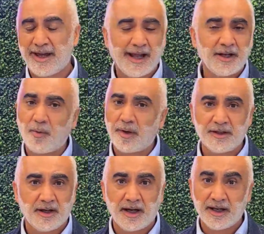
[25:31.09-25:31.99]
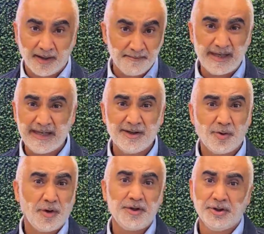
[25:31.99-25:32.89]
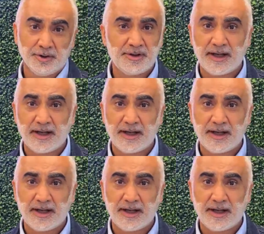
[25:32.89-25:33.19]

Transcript: And I don't want you, me or you to